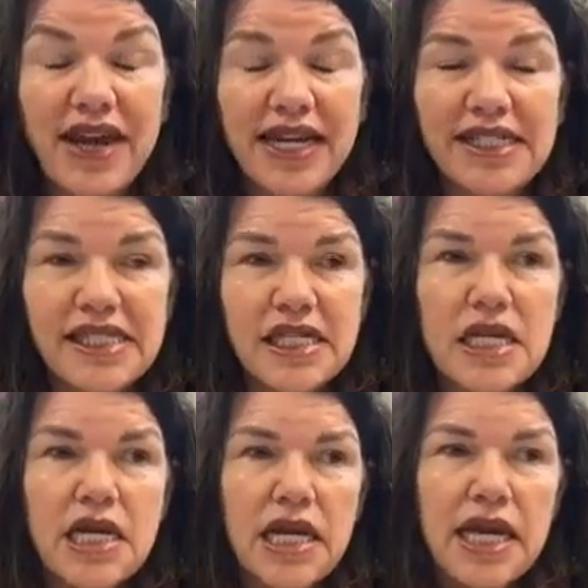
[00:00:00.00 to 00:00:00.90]
in
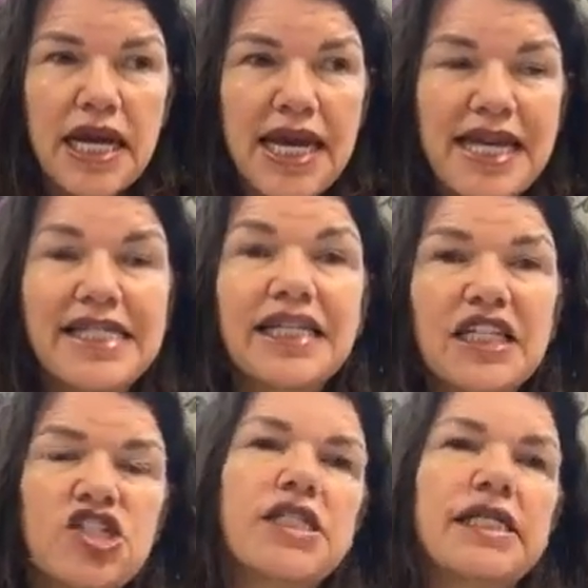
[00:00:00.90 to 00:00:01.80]
advance. It's a
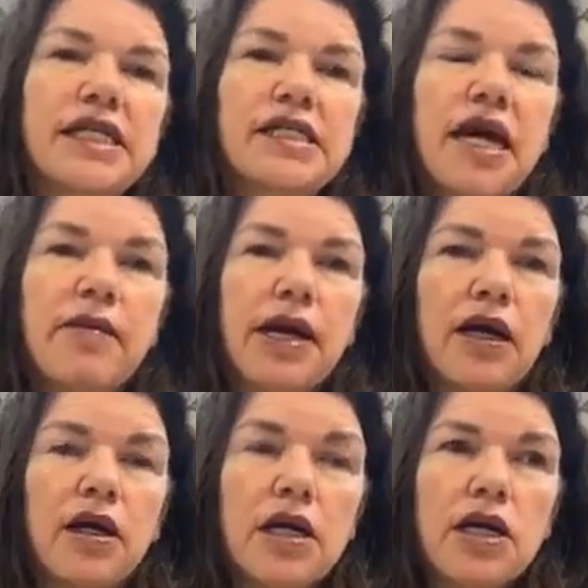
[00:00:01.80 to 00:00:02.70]
logistics
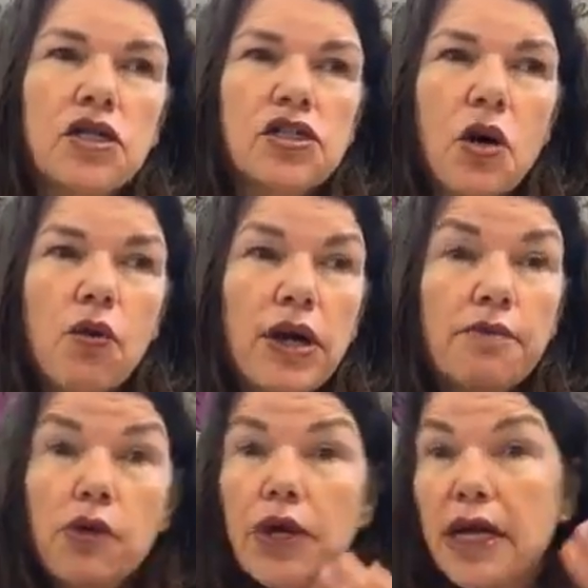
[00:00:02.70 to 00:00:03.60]
nightmare. So
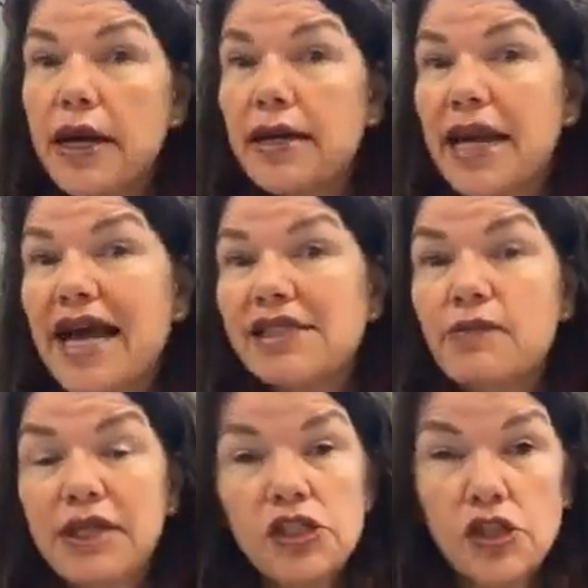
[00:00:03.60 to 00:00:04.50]
we put in
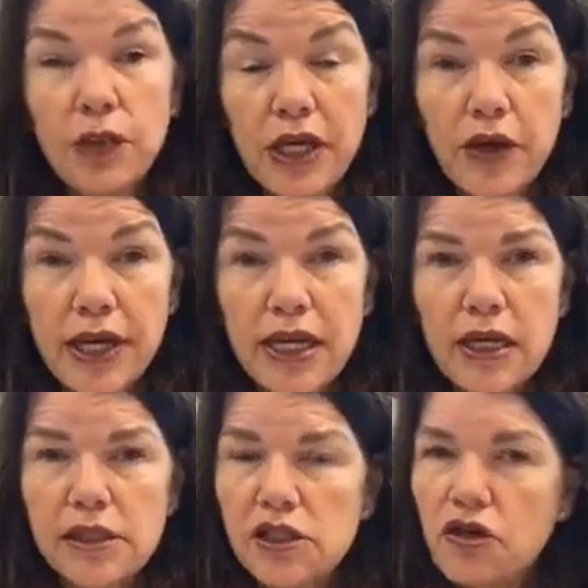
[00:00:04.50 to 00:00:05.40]
as much as we
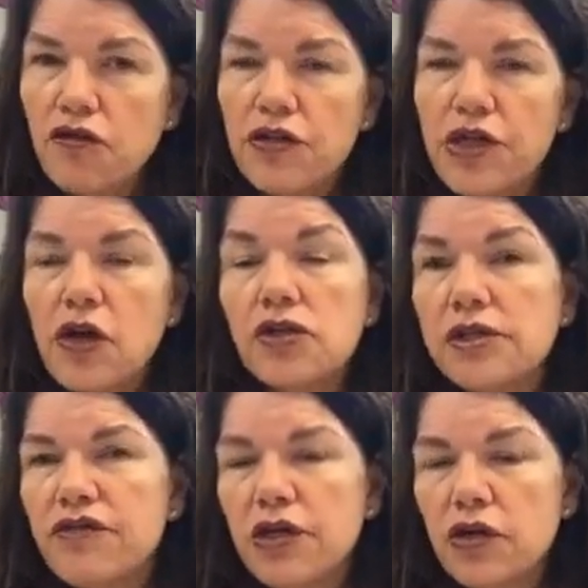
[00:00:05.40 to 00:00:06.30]
could. So for
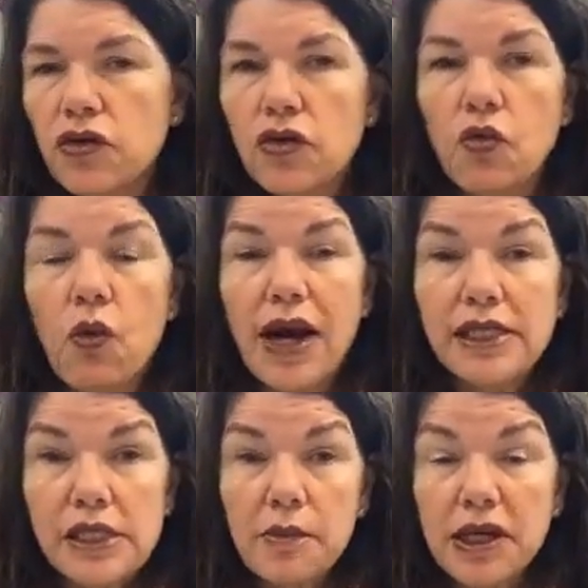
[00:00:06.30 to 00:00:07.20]
those of you who
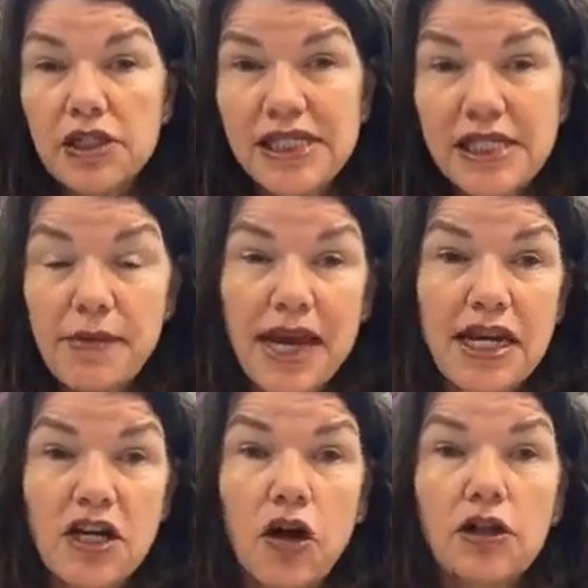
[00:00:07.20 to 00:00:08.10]
want to
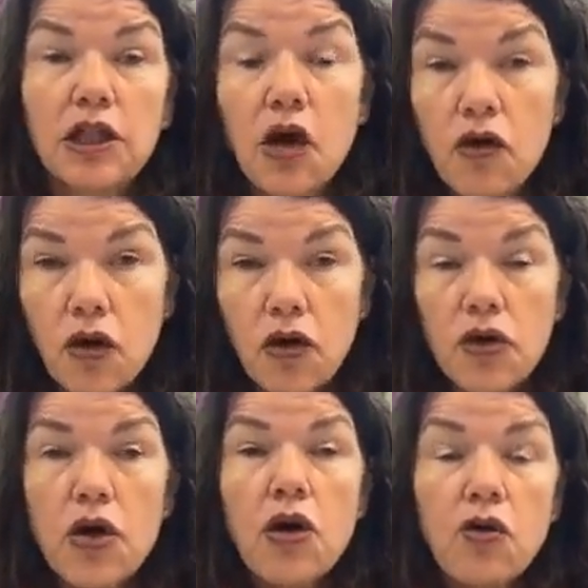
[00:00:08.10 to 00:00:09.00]
participate and aren't
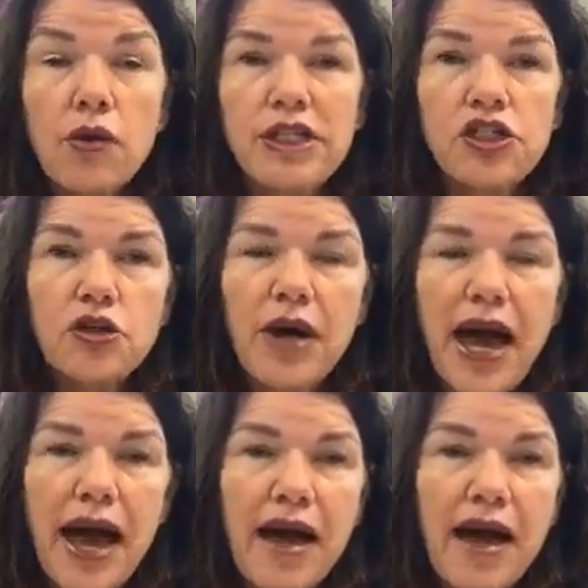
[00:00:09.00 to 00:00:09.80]
local, we do